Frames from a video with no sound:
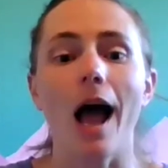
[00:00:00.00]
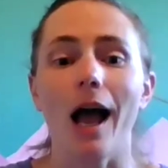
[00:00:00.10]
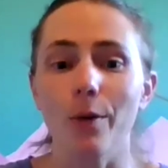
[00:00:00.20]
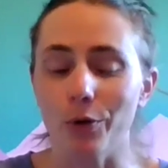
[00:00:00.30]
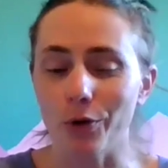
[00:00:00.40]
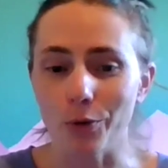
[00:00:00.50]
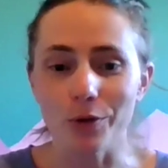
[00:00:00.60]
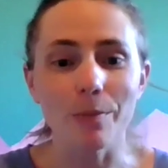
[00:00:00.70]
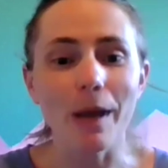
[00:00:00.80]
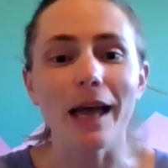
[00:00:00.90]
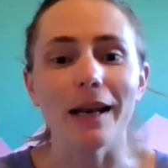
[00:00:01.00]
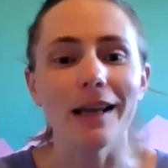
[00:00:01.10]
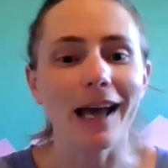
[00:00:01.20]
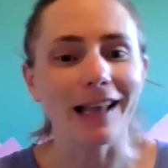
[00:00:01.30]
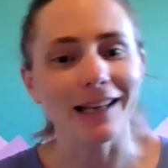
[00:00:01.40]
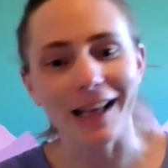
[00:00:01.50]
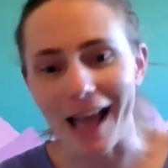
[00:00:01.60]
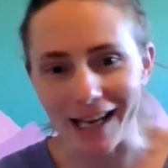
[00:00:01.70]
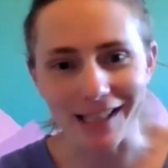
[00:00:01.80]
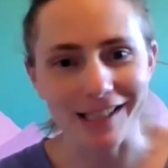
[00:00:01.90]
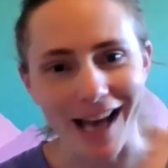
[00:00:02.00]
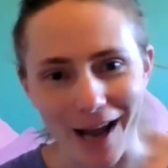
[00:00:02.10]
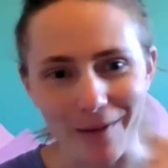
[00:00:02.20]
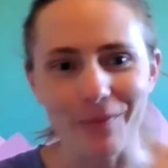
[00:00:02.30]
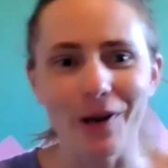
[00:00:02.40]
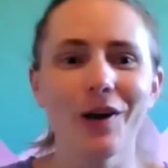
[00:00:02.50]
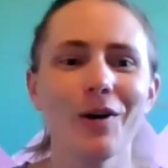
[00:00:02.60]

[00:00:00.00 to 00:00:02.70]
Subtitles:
I will go to bed at X time,